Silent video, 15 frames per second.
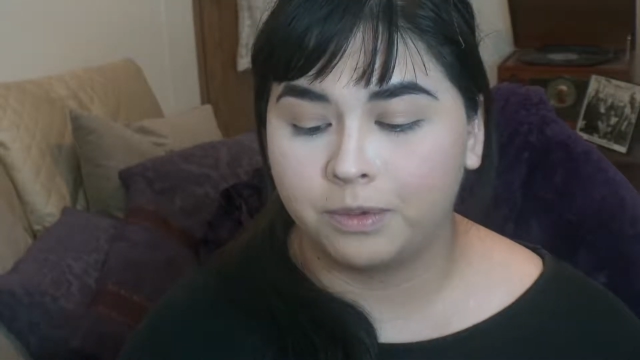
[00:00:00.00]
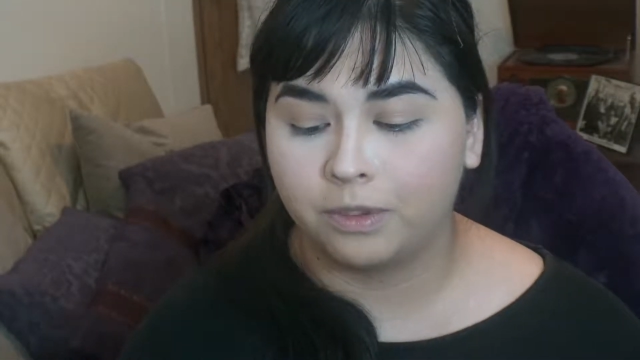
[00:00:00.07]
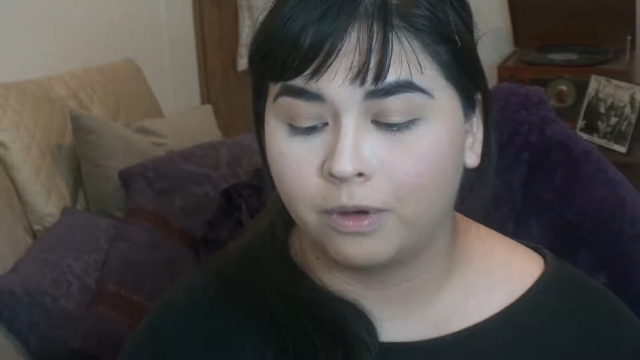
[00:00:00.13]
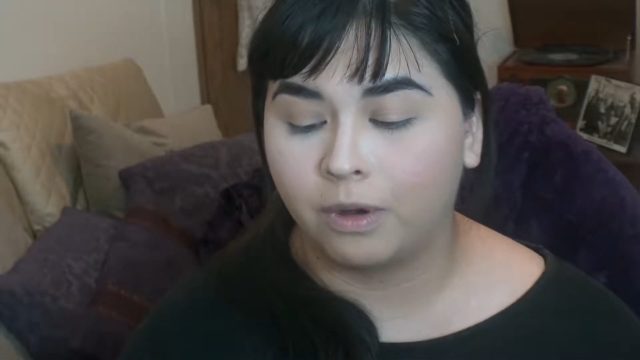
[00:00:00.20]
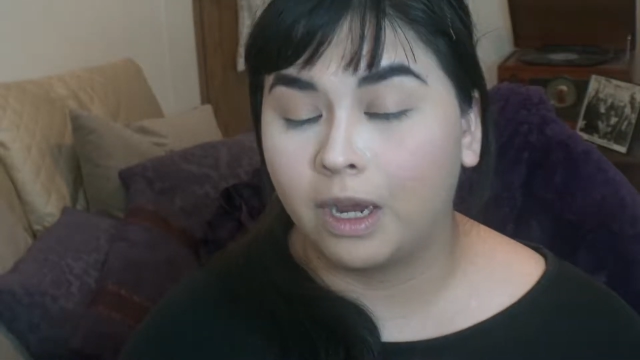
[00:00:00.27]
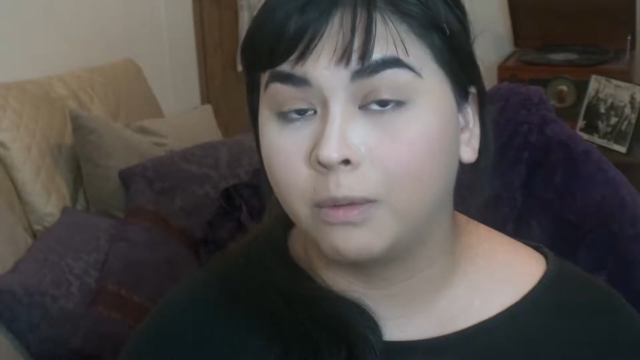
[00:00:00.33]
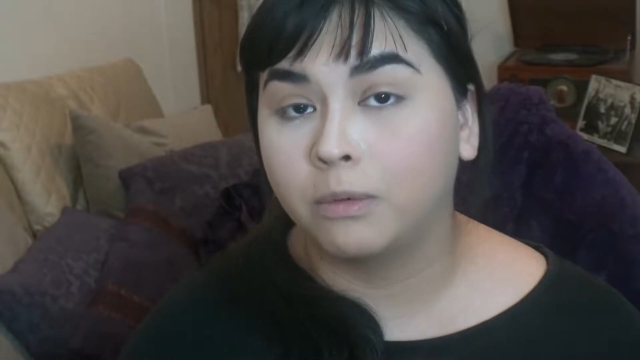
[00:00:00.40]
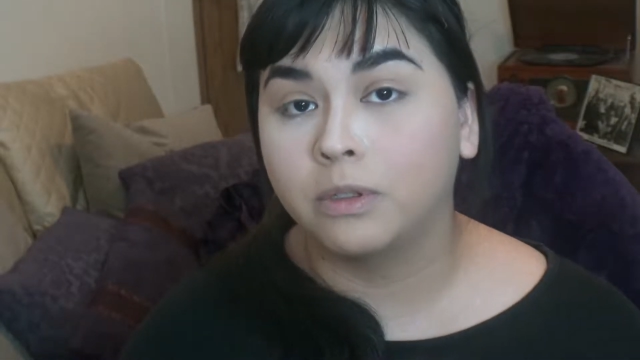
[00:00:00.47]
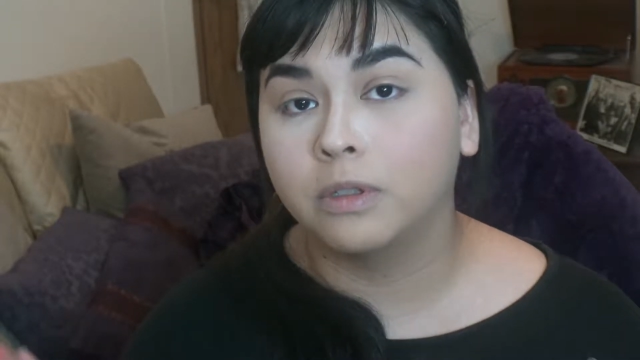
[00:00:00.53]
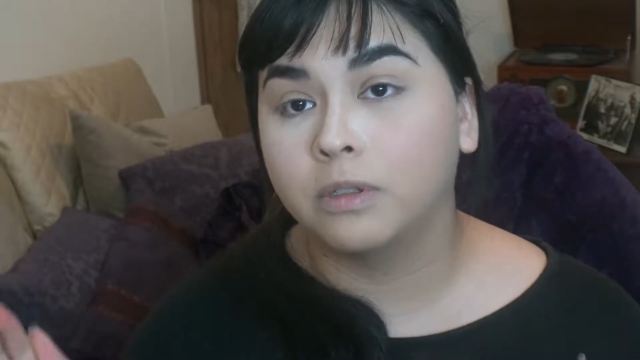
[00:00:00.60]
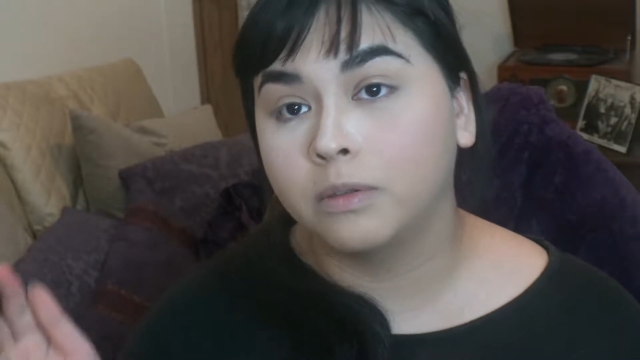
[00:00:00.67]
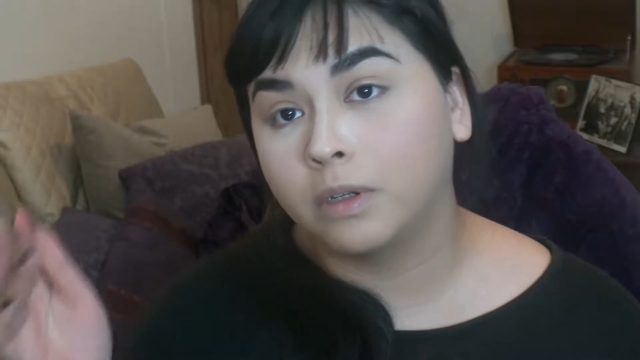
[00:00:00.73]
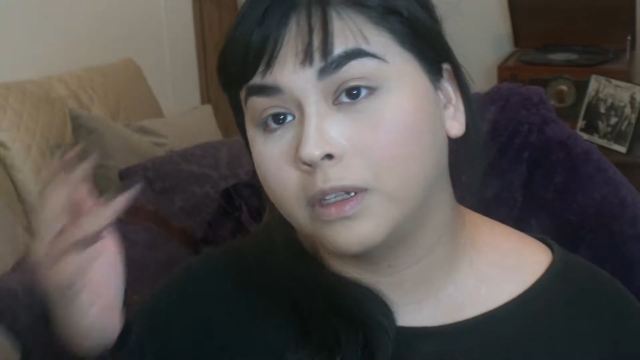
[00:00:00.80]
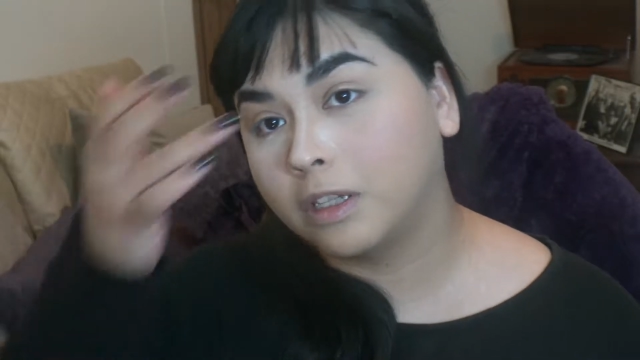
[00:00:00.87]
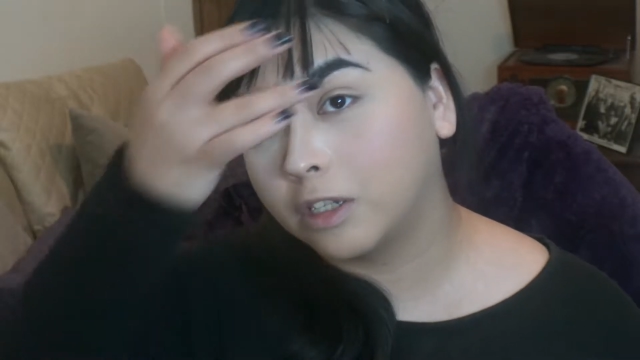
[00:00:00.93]
So I will
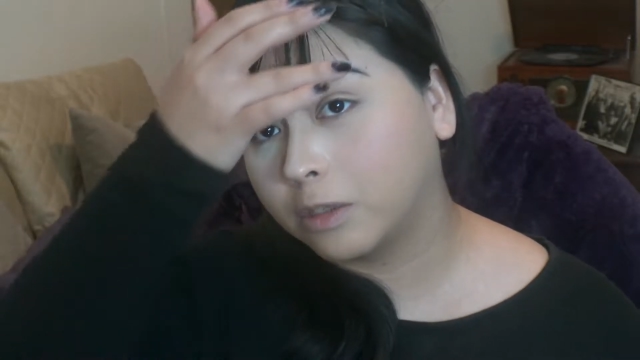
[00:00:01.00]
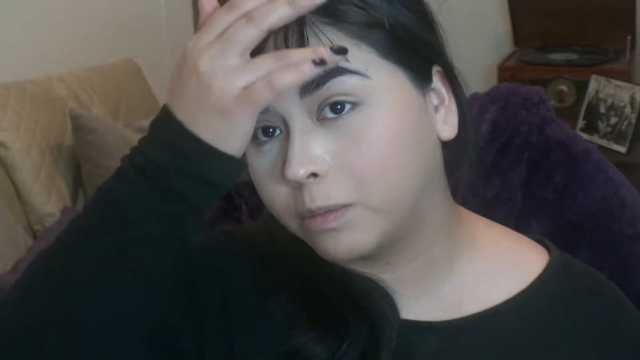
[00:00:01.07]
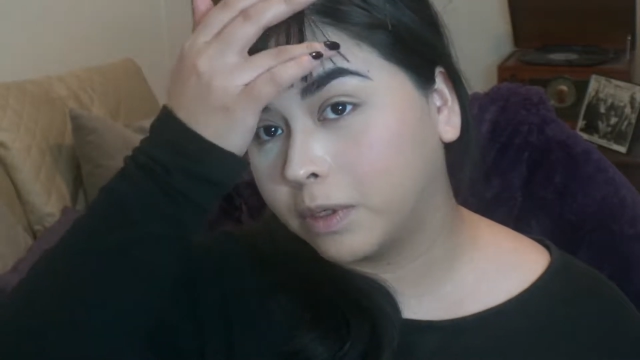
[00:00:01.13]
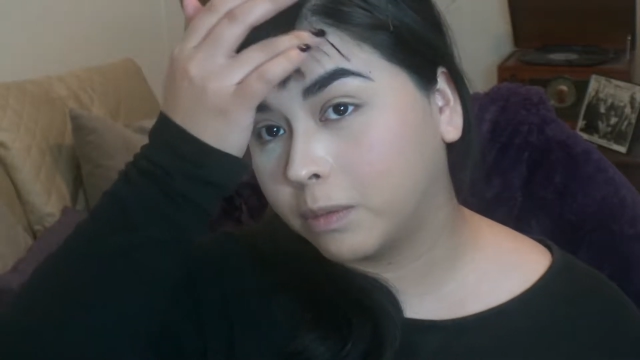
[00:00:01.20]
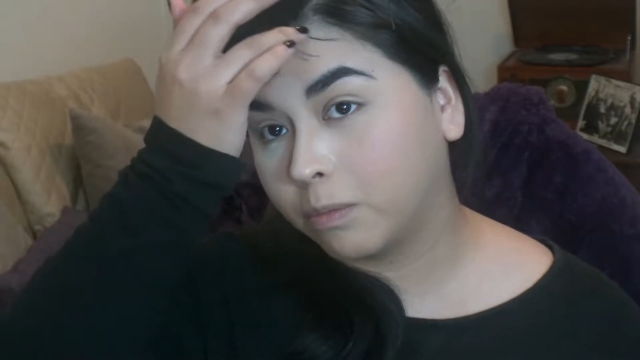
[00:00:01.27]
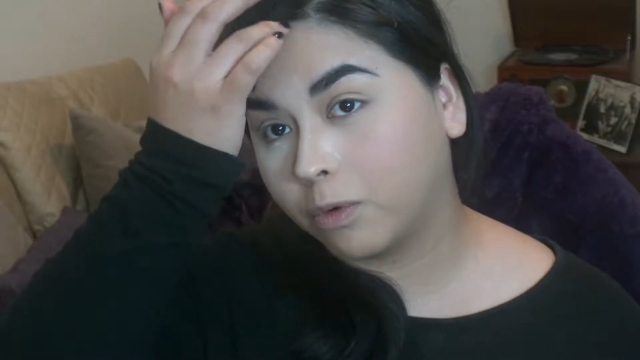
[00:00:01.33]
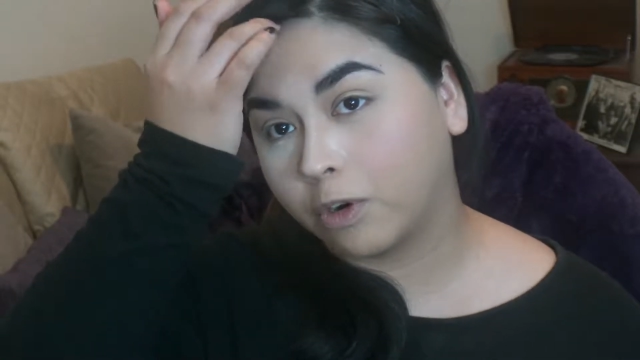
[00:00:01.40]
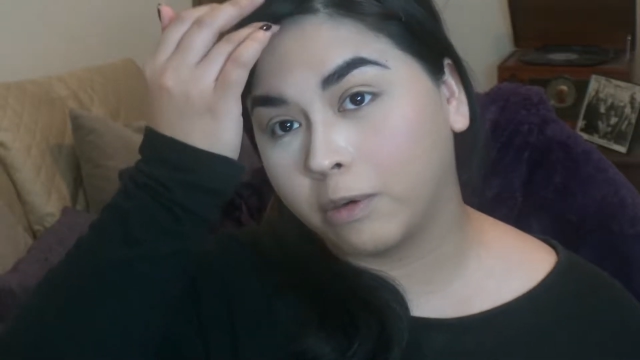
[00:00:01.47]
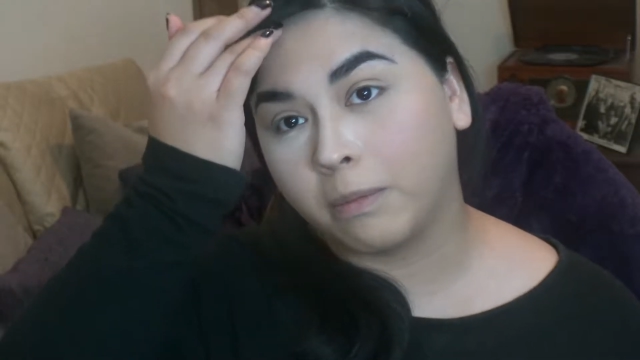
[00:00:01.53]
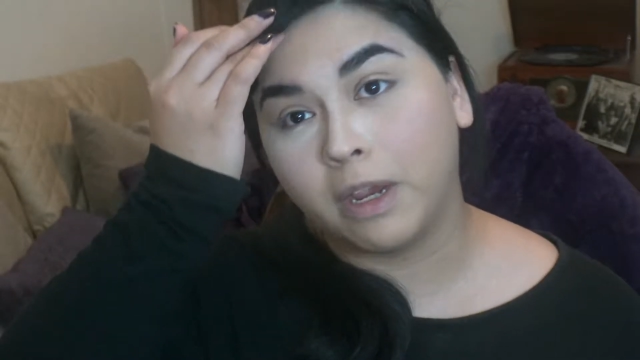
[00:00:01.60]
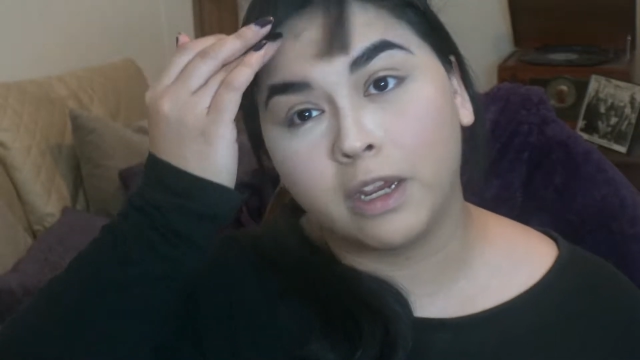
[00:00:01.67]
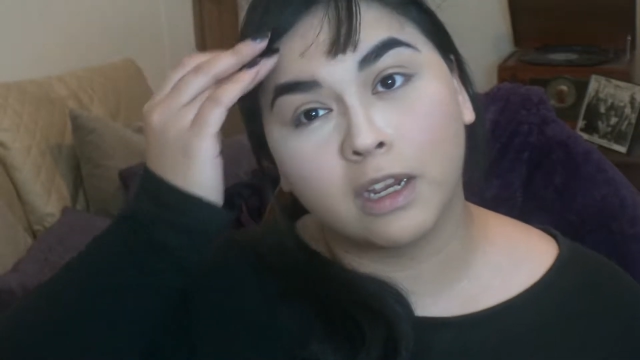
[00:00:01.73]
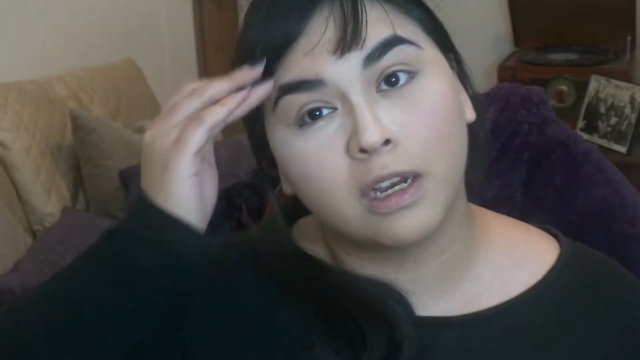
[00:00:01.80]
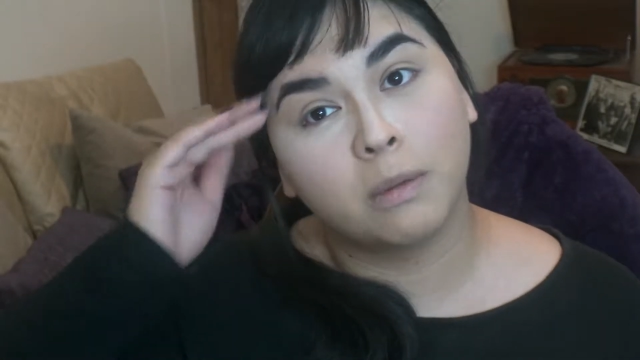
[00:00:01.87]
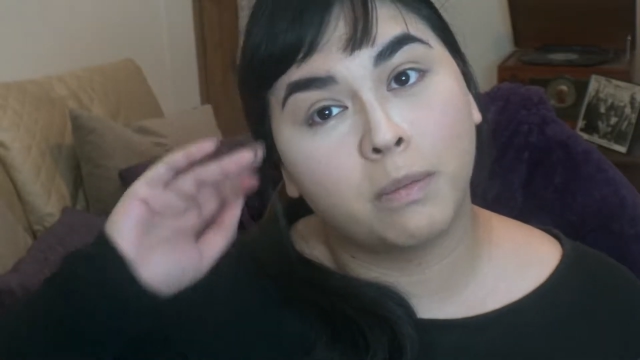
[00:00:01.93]
do a little bit more
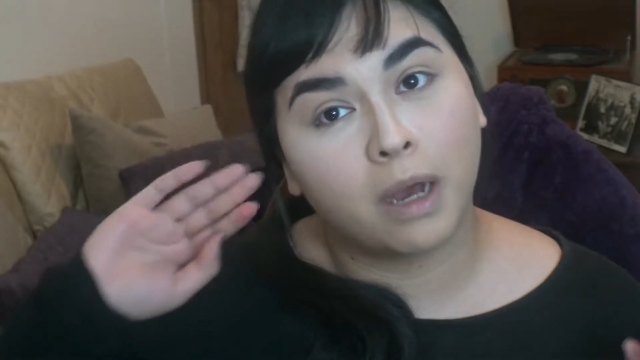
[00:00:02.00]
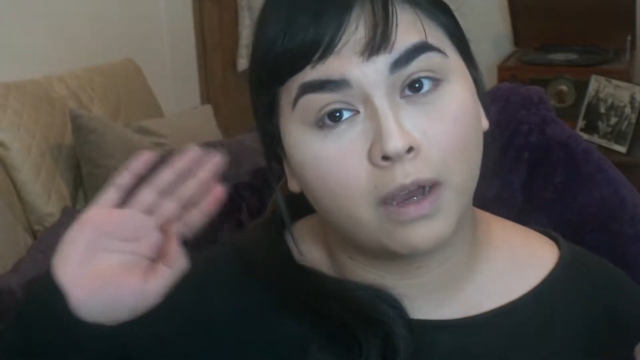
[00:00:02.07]
makeup